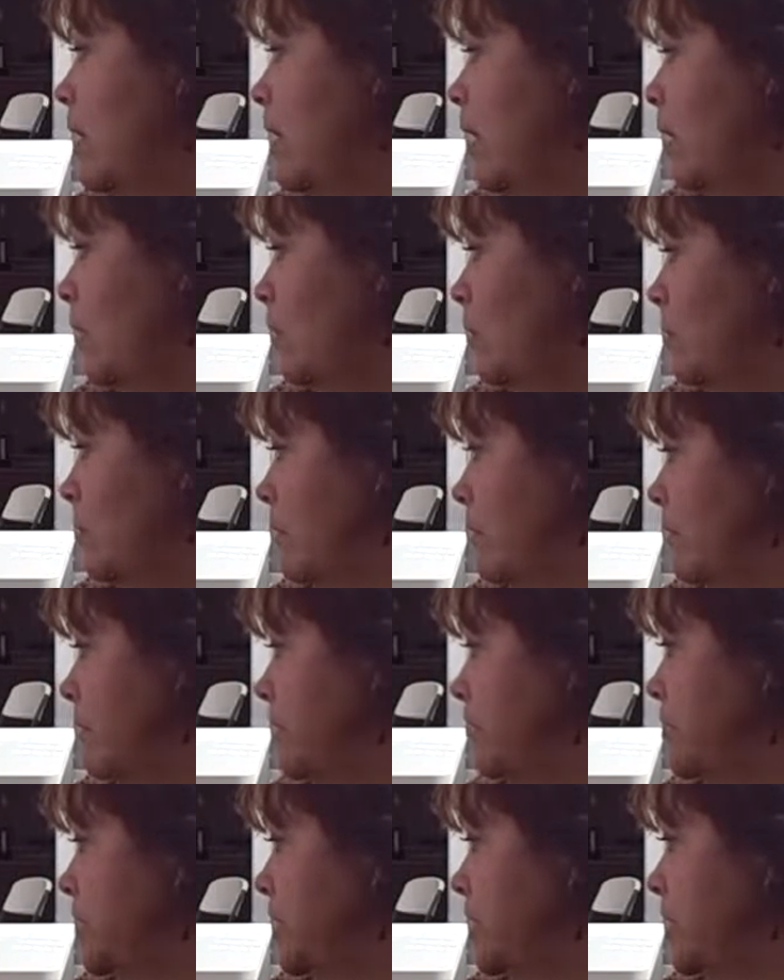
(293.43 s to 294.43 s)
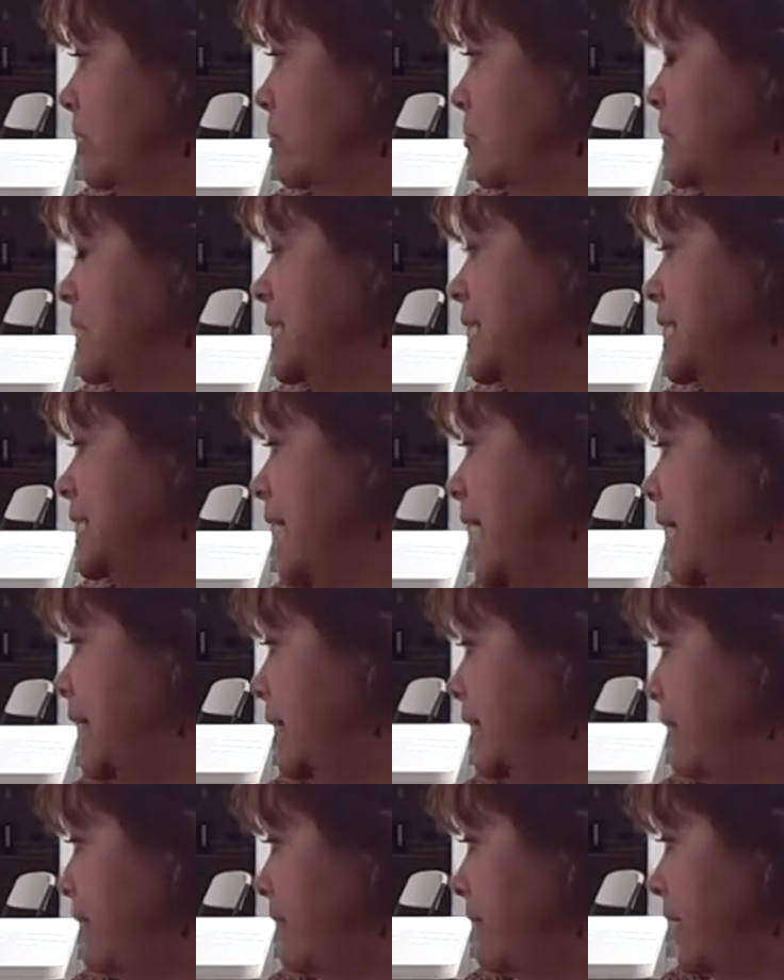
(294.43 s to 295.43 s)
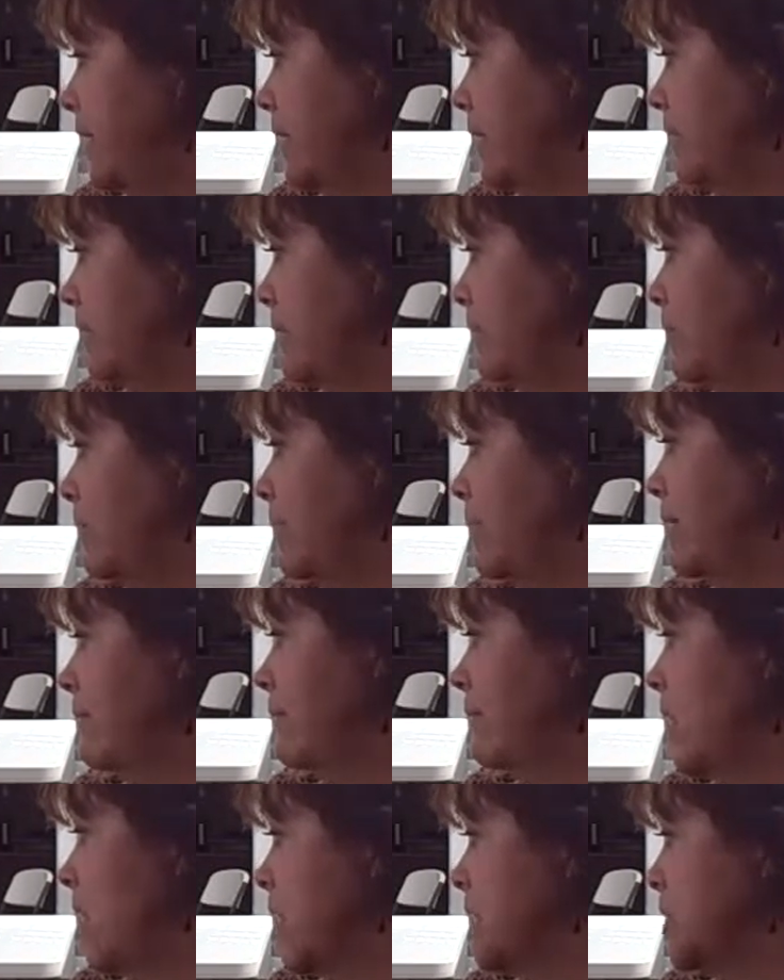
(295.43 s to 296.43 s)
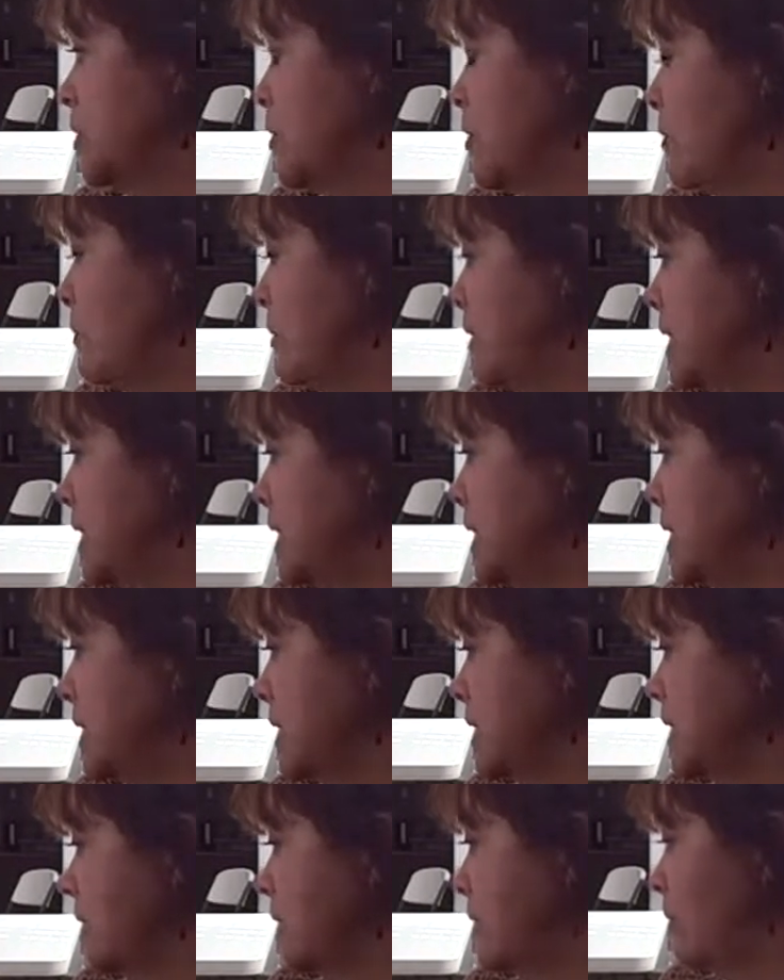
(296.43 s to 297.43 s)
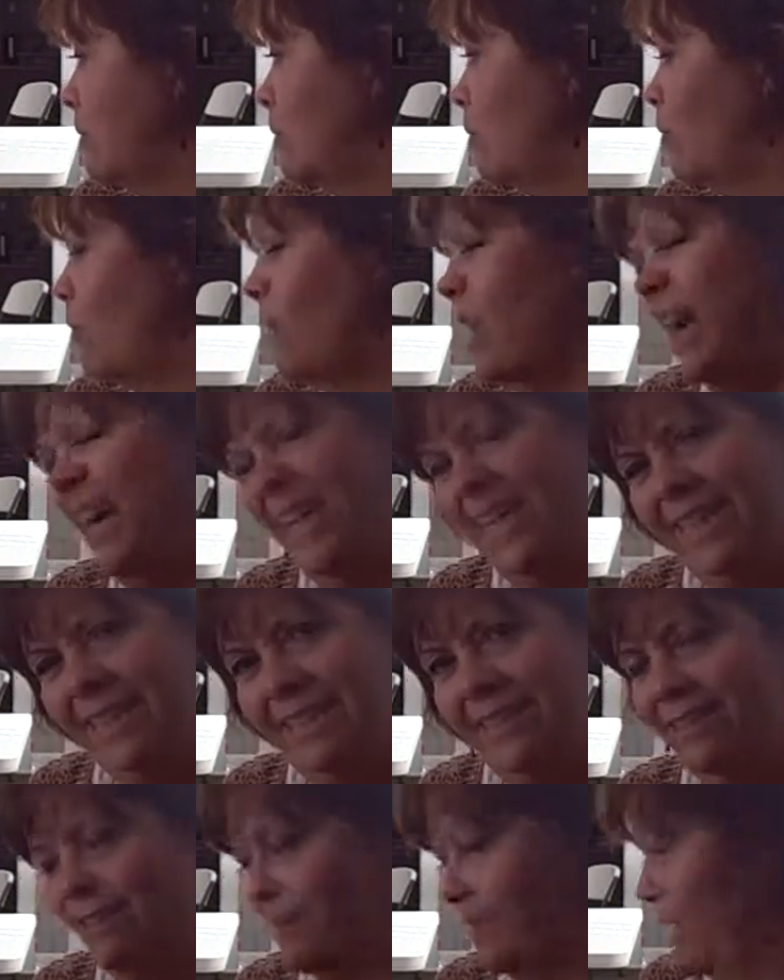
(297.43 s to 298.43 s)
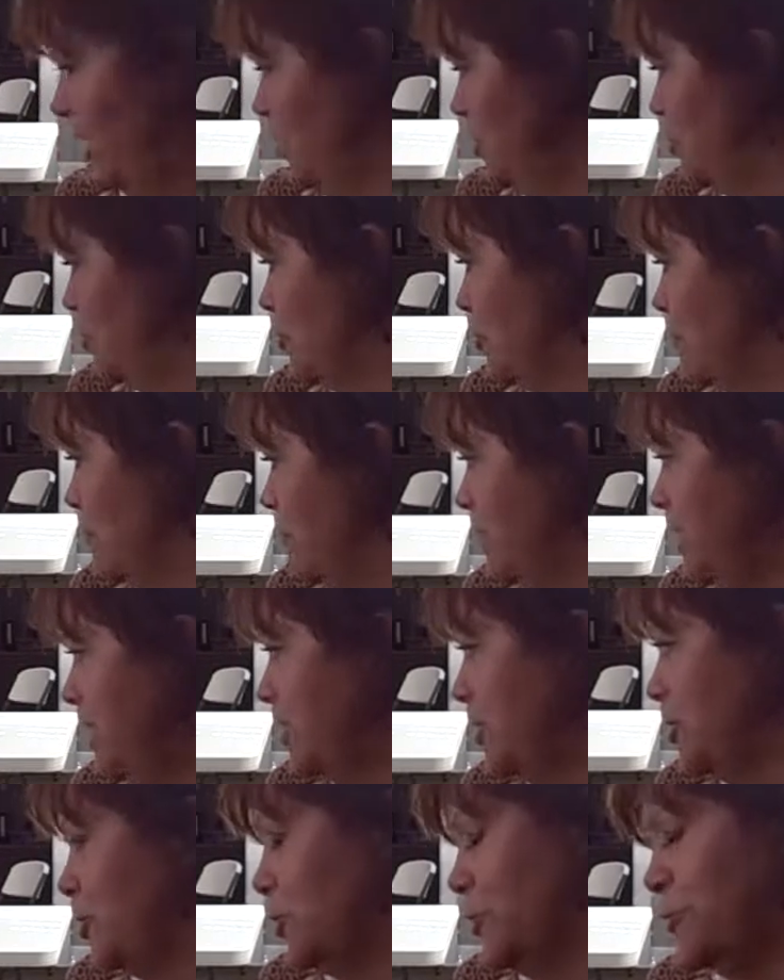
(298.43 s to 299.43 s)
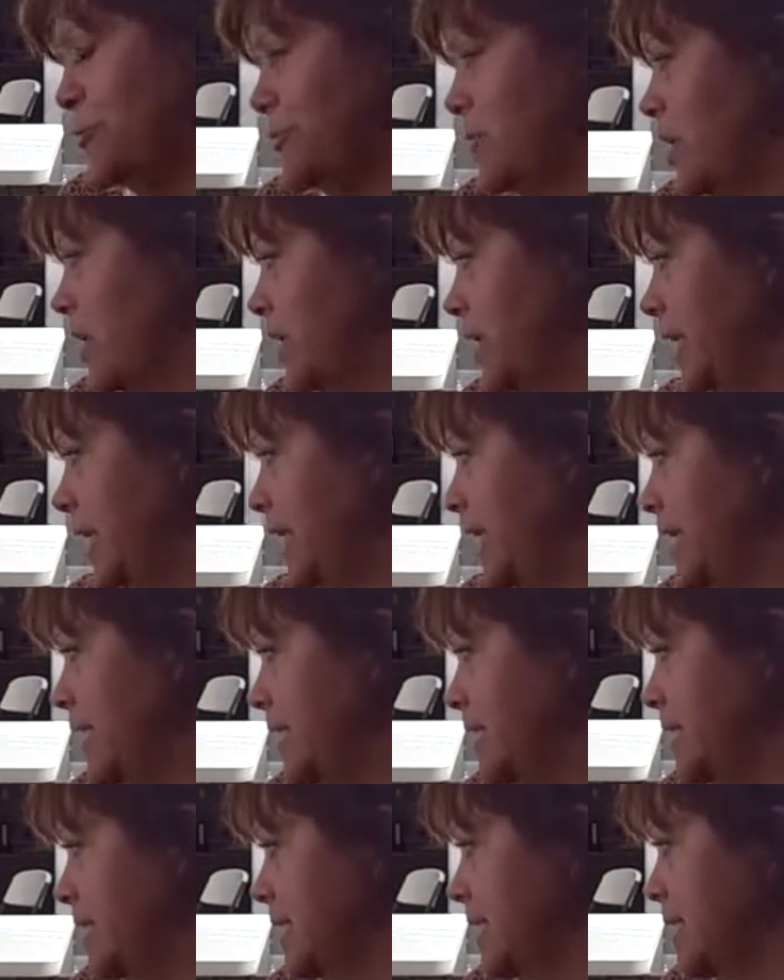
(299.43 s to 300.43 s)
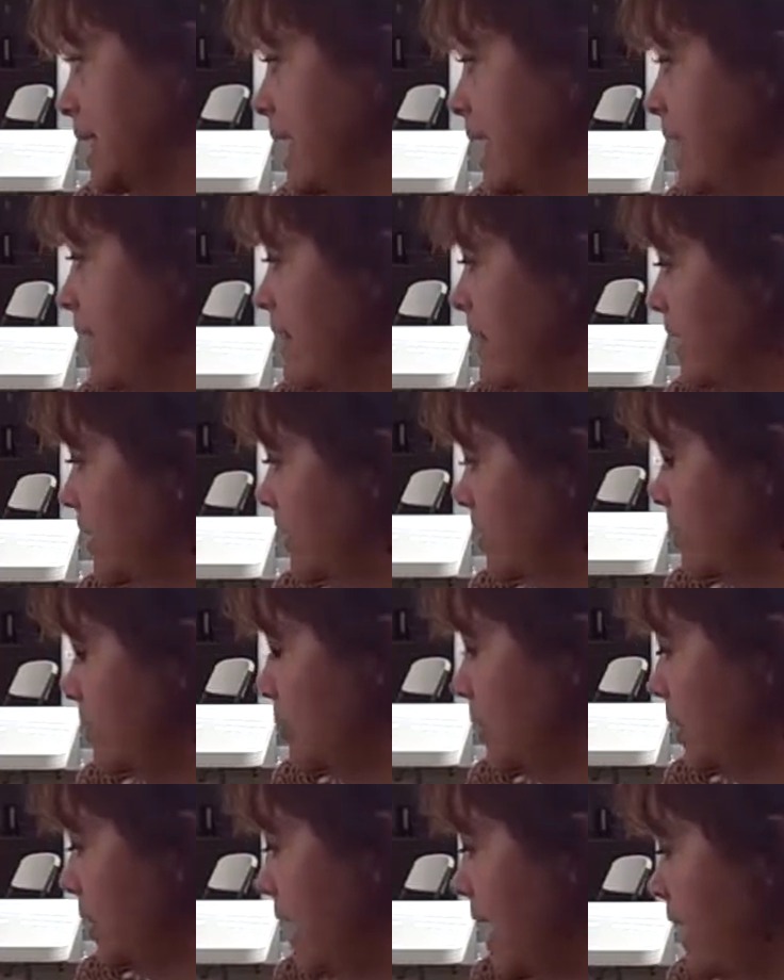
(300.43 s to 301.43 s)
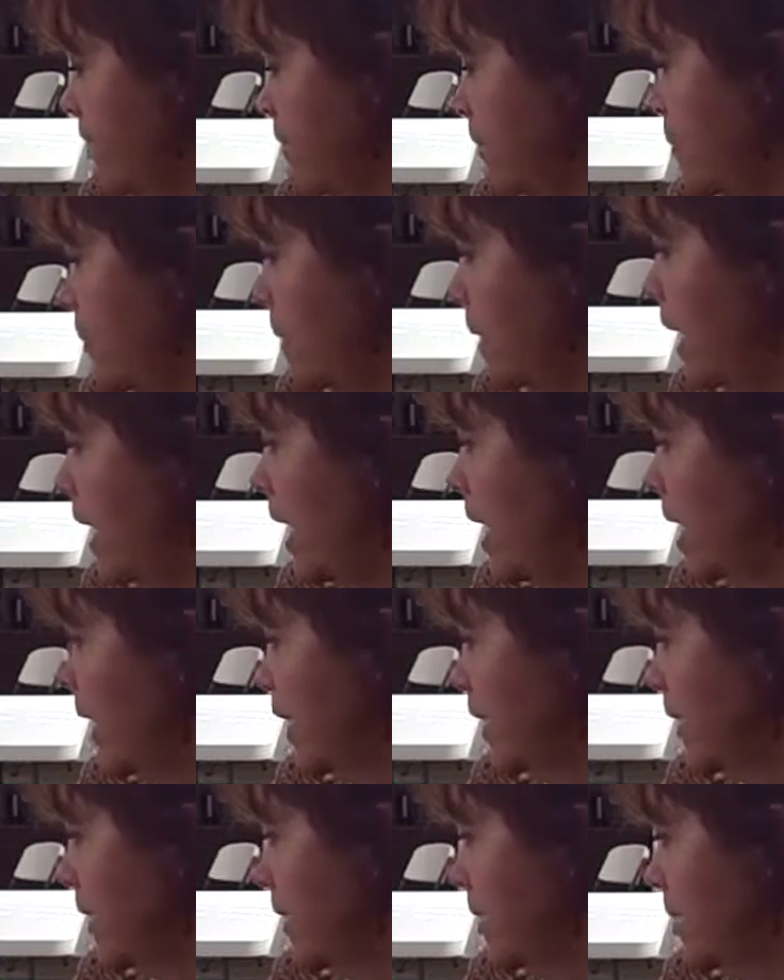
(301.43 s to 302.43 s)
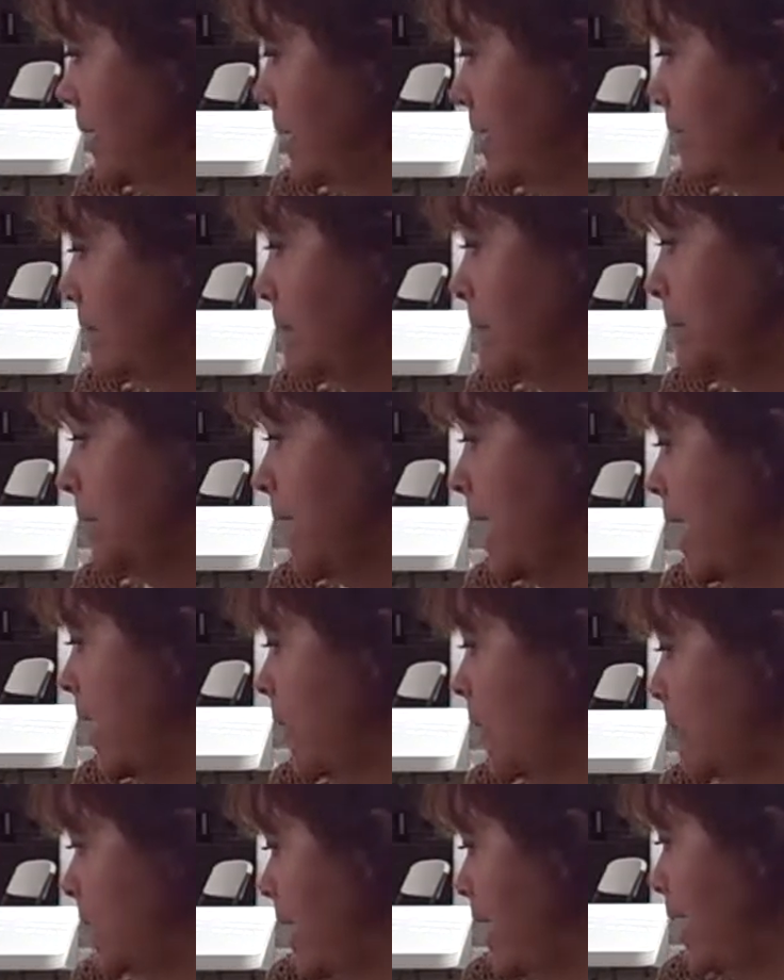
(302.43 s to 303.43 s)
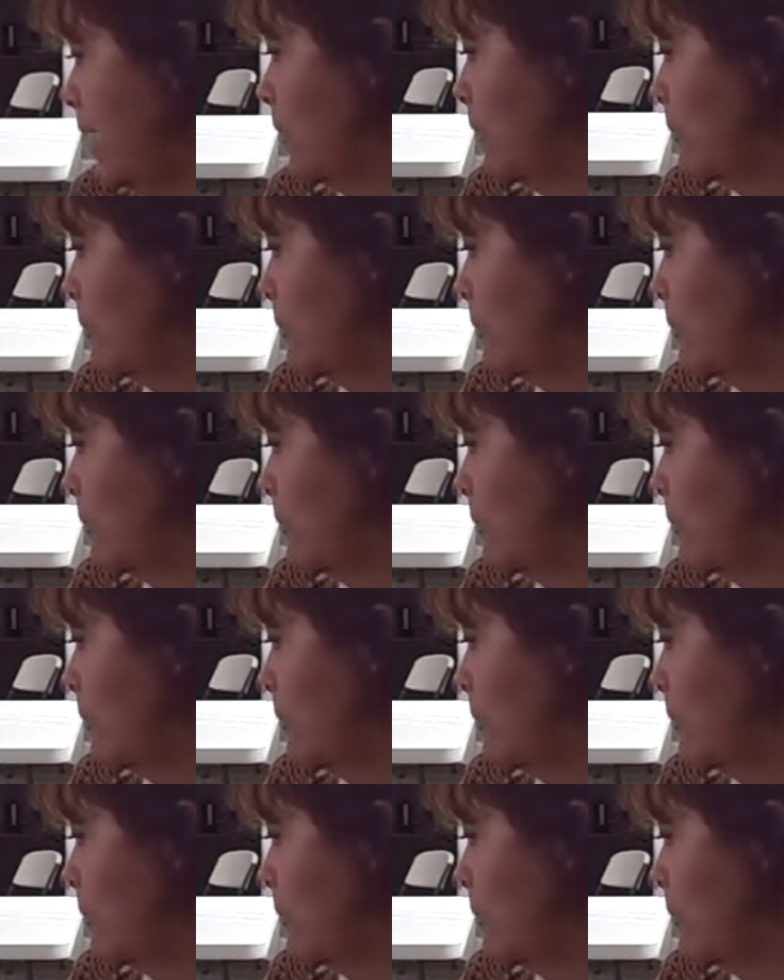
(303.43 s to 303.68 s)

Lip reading: Oh, mother dear, we sadly fear that we have lost our mittens. What? Lost your mittens, you naughty kittens? Then you shall have no pie. Meow, meow,